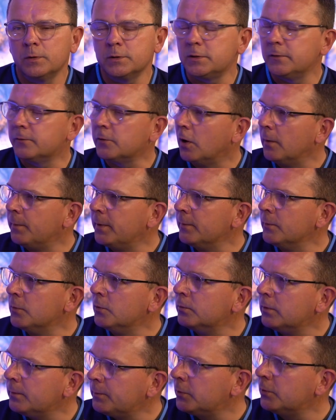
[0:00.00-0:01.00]
you've got a bit more
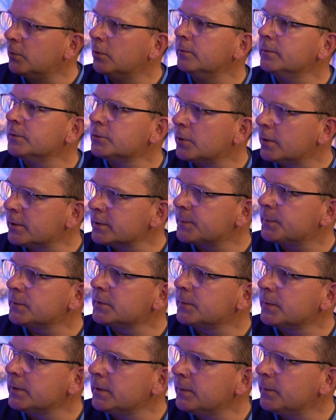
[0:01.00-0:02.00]
rapport and trust
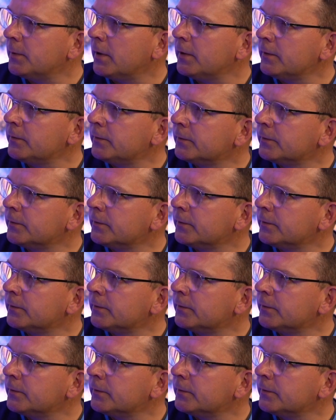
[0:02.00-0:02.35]
between you both.